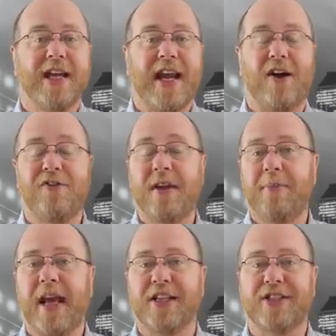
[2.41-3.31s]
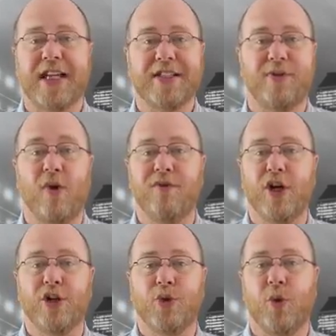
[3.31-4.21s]
Now, VPN stands for
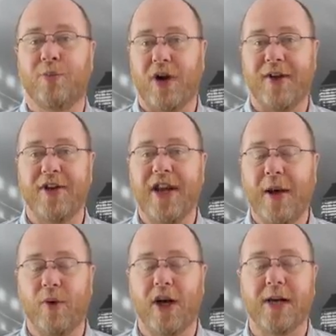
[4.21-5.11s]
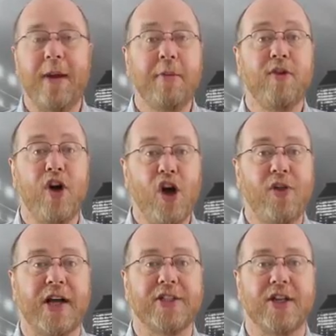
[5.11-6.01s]
Virtual Private Network, and maybe you've
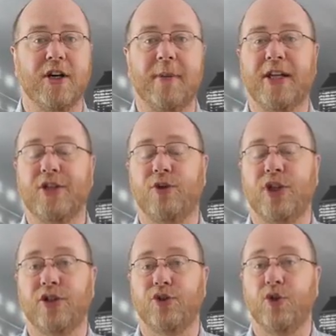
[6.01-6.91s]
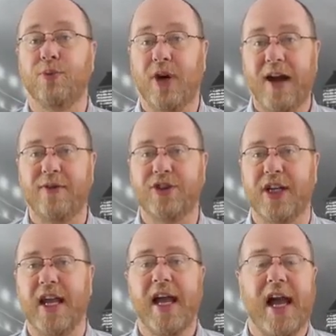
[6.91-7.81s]
heard that term in association to
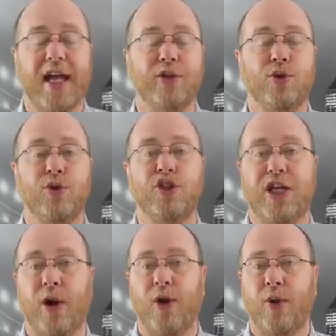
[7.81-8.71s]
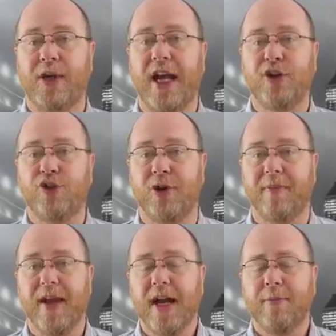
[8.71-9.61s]
privacy and to
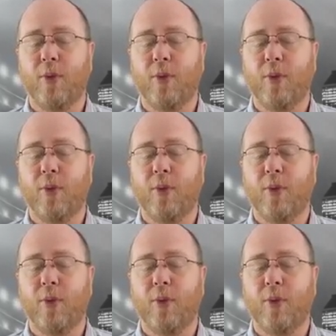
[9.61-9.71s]
geolocation.